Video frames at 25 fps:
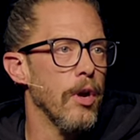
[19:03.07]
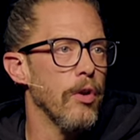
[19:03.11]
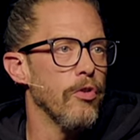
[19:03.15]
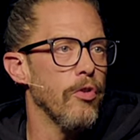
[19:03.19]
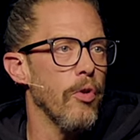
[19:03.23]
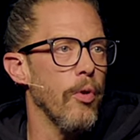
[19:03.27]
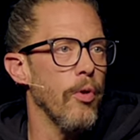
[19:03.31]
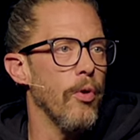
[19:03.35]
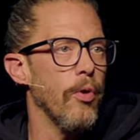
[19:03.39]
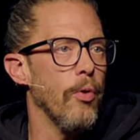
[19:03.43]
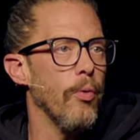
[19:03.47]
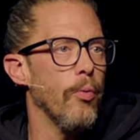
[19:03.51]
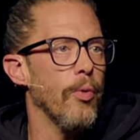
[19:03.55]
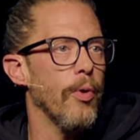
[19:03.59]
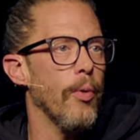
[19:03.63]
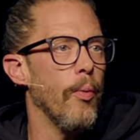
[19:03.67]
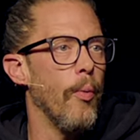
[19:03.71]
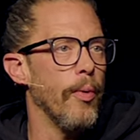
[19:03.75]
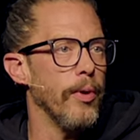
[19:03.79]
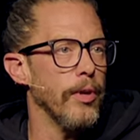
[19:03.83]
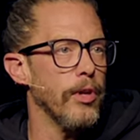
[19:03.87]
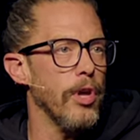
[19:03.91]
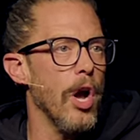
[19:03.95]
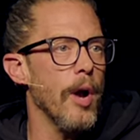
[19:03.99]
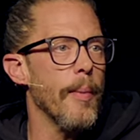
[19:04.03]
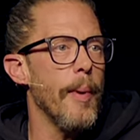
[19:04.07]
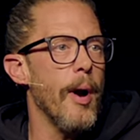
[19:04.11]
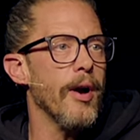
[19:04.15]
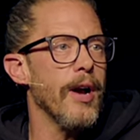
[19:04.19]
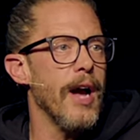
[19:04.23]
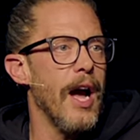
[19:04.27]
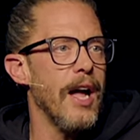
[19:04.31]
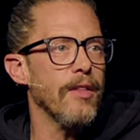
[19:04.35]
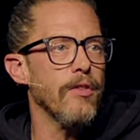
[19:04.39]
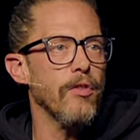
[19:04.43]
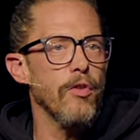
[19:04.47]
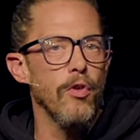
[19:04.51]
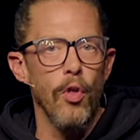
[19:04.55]
So when we talk about
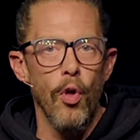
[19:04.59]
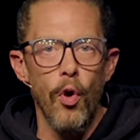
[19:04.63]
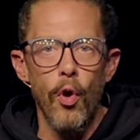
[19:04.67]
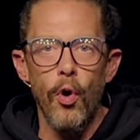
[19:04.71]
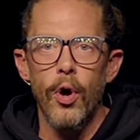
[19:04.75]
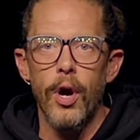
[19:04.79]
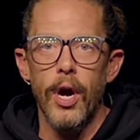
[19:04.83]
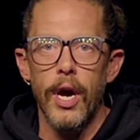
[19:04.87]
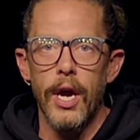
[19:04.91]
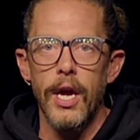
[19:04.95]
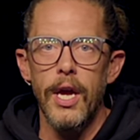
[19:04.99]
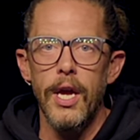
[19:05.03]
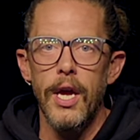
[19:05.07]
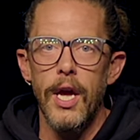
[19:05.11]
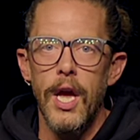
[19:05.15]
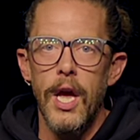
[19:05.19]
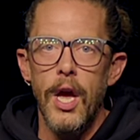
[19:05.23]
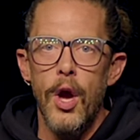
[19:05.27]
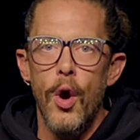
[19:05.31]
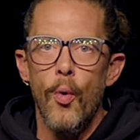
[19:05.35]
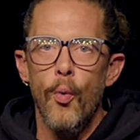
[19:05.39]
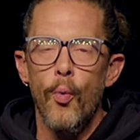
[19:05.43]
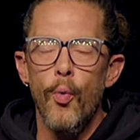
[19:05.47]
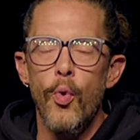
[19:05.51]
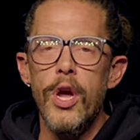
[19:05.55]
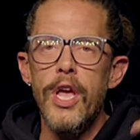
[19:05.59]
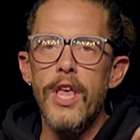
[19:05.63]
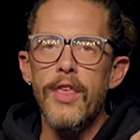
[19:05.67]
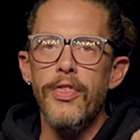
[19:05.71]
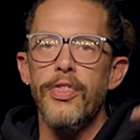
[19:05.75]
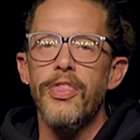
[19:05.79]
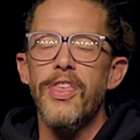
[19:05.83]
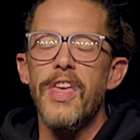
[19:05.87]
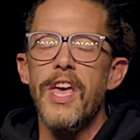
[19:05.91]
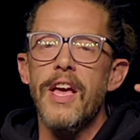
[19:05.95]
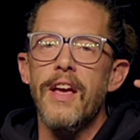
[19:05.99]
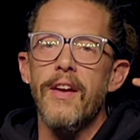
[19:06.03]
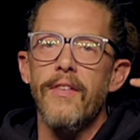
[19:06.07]
God's glory, we
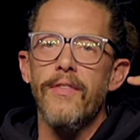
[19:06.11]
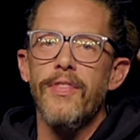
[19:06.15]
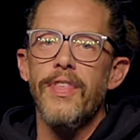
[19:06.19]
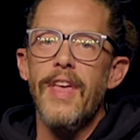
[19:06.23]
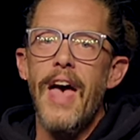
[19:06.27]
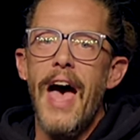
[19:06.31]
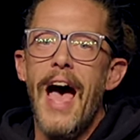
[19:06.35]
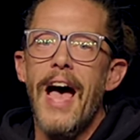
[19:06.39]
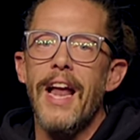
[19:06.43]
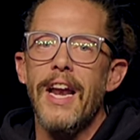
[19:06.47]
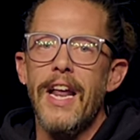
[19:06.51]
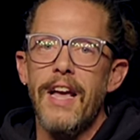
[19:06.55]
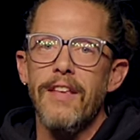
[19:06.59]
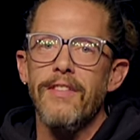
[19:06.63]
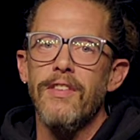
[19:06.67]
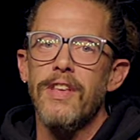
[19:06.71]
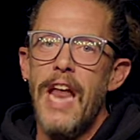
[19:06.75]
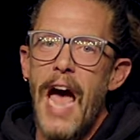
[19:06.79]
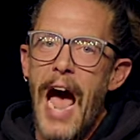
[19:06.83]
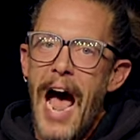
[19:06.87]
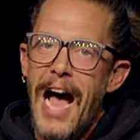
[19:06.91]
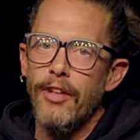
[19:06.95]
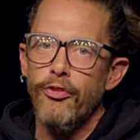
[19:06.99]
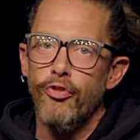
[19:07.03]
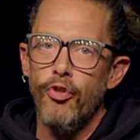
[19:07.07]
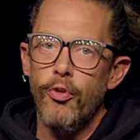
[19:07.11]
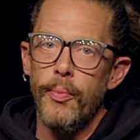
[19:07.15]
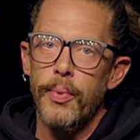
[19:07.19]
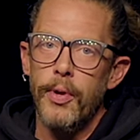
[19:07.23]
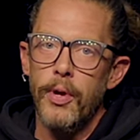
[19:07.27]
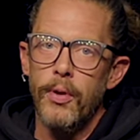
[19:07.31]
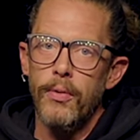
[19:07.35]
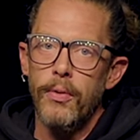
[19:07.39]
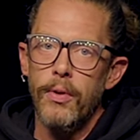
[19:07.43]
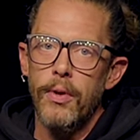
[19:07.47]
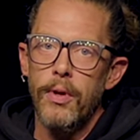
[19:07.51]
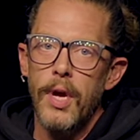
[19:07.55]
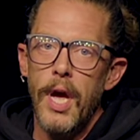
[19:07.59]
think of that as an
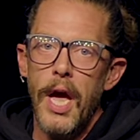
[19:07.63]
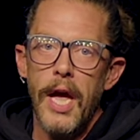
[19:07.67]
attribute.